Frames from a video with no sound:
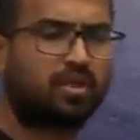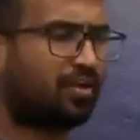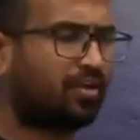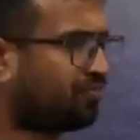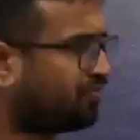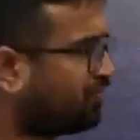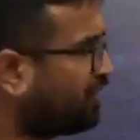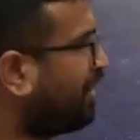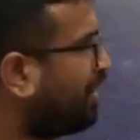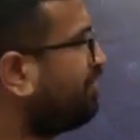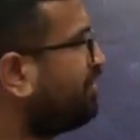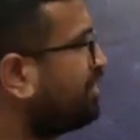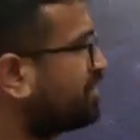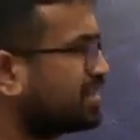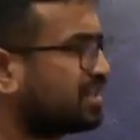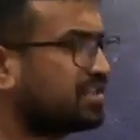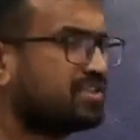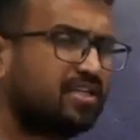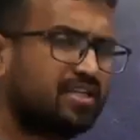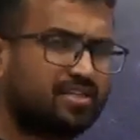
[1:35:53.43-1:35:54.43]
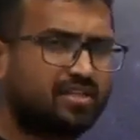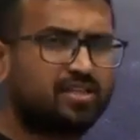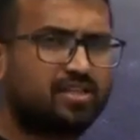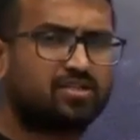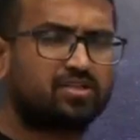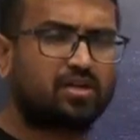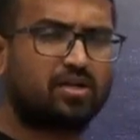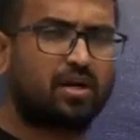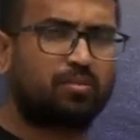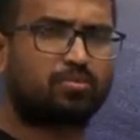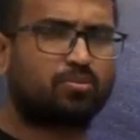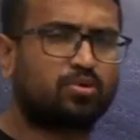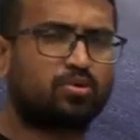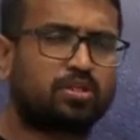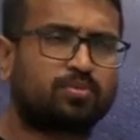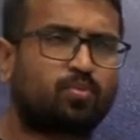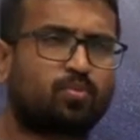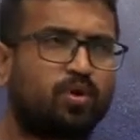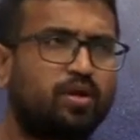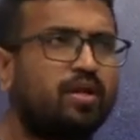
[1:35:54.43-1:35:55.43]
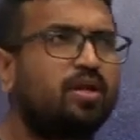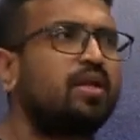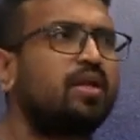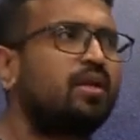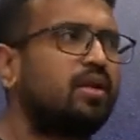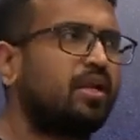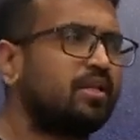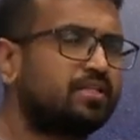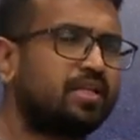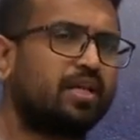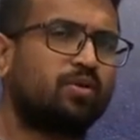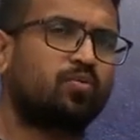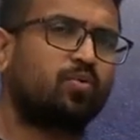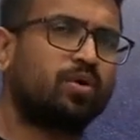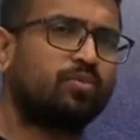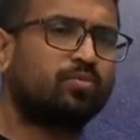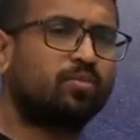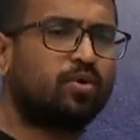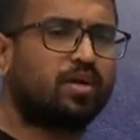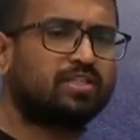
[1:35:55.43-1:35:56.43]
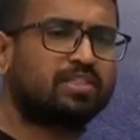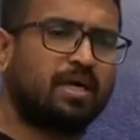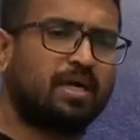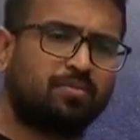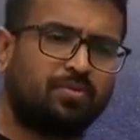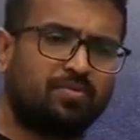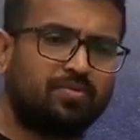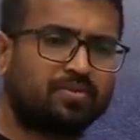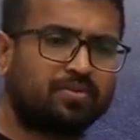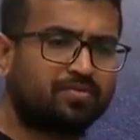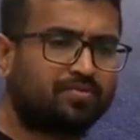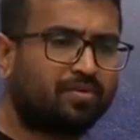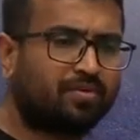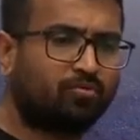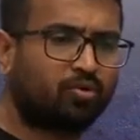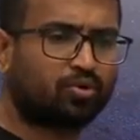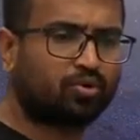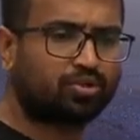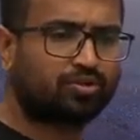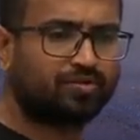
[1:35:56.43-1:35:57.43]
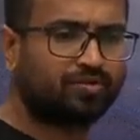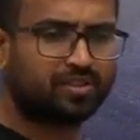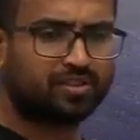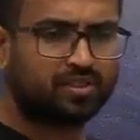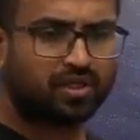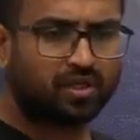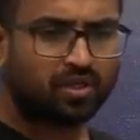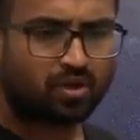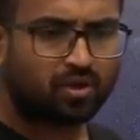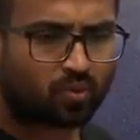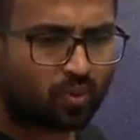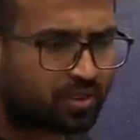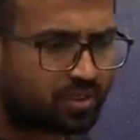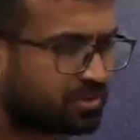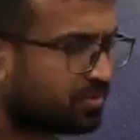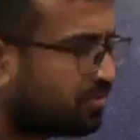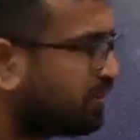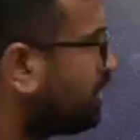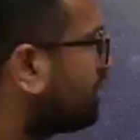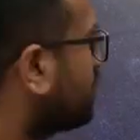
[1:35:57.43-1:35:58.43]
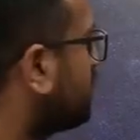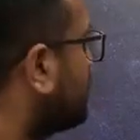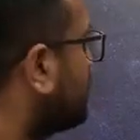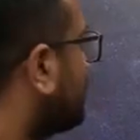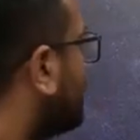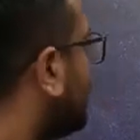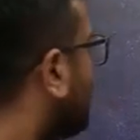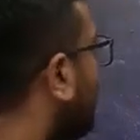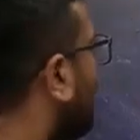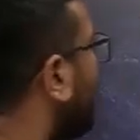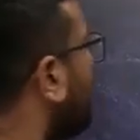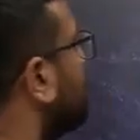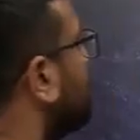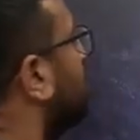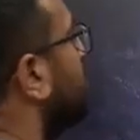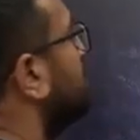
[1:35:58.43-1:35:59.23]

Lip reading: If we have discussed this up to this point, let's take one more example, which is one more question which is quite similar to this. And